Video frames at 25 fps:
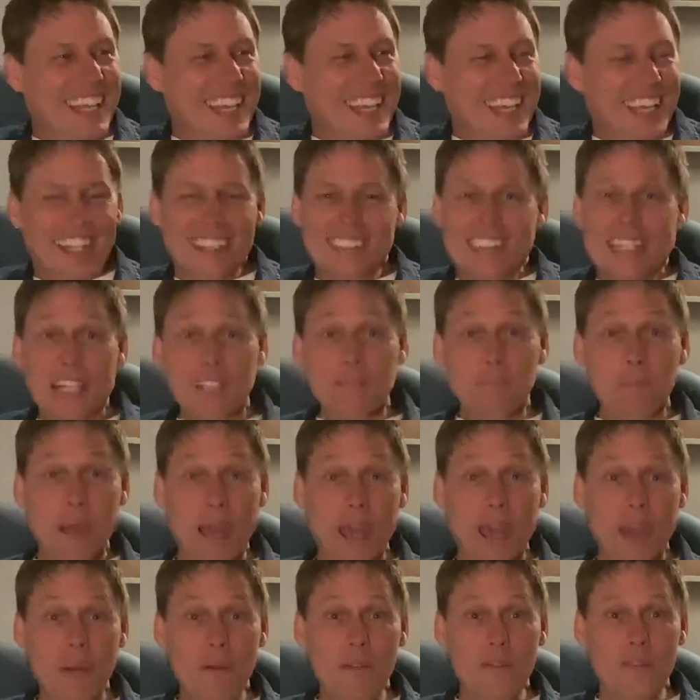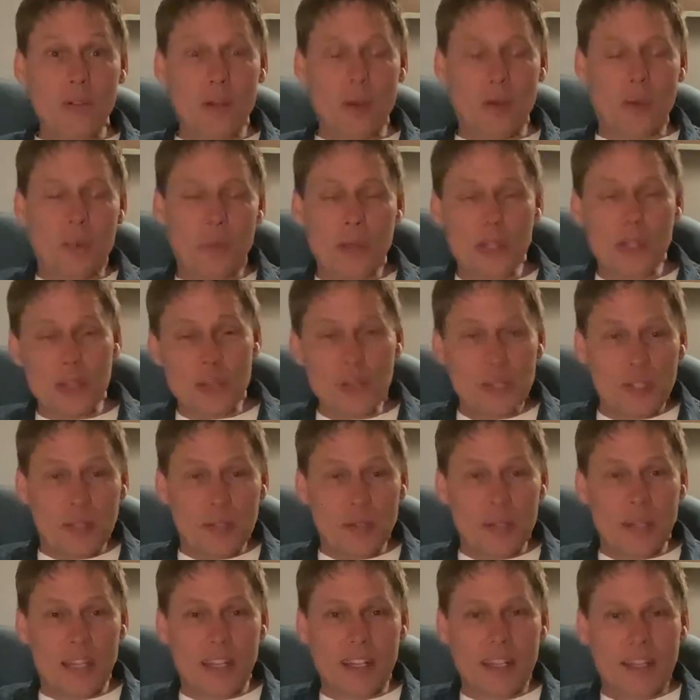He goes, "That's powerful. Will you
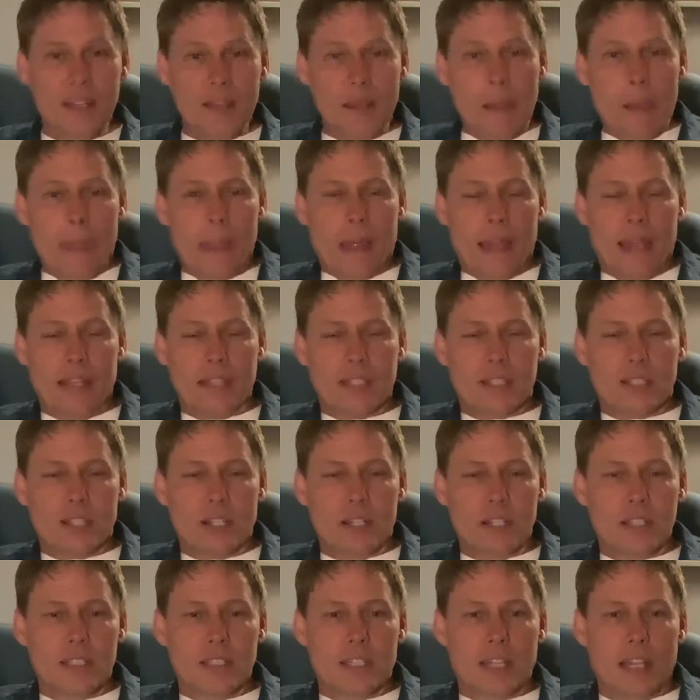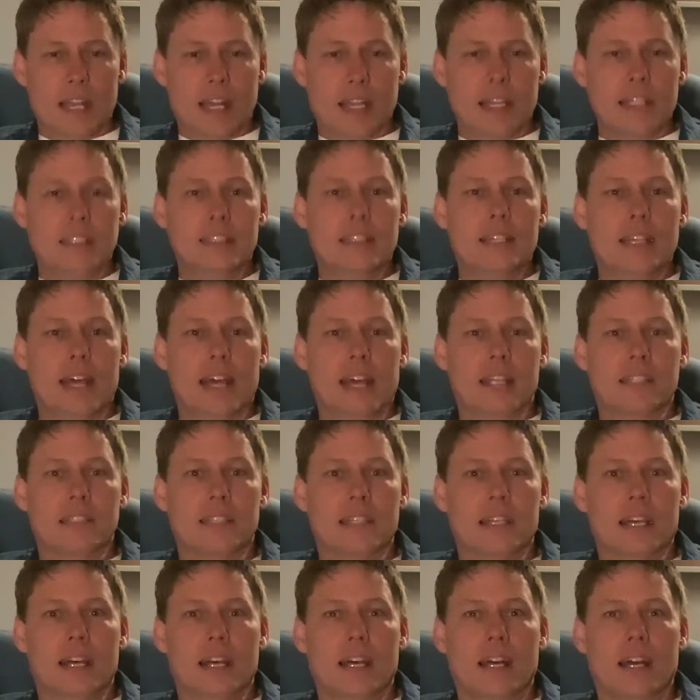do it at church tonight?" I
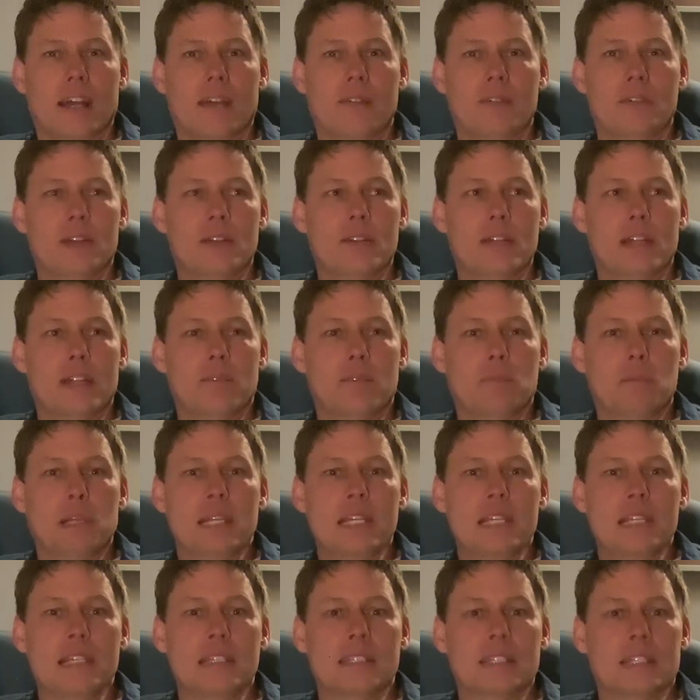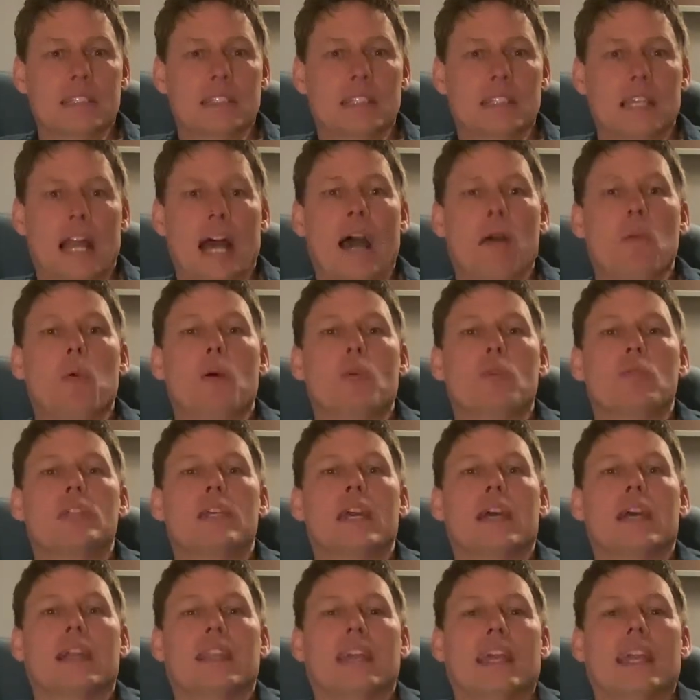said, "I wrote it, please." He said, "I won't
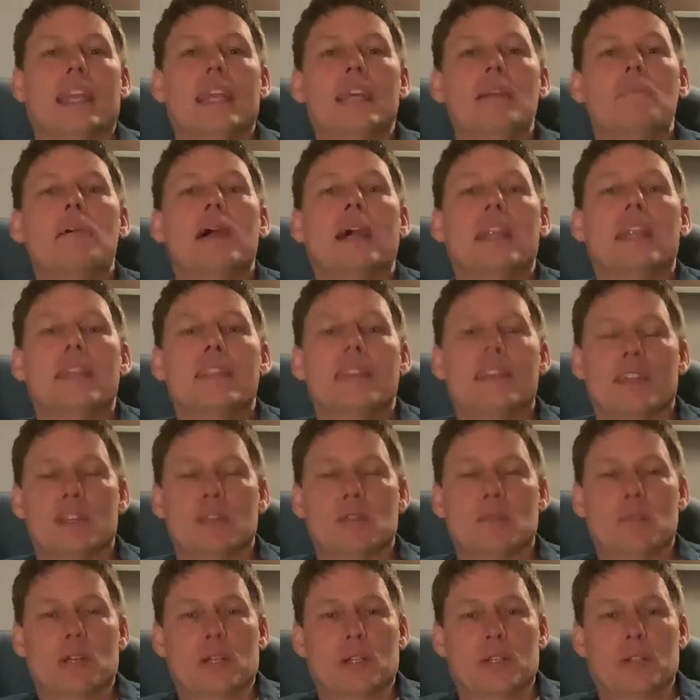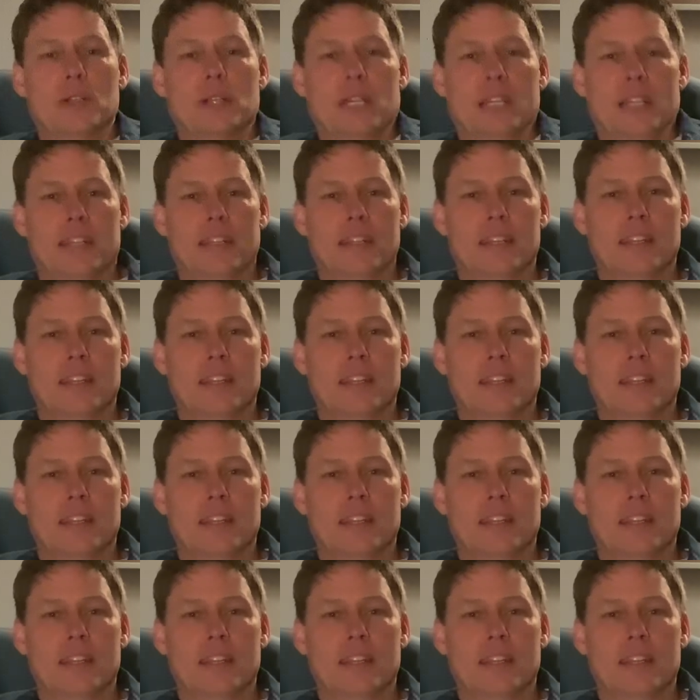tell anybody that you wrote it,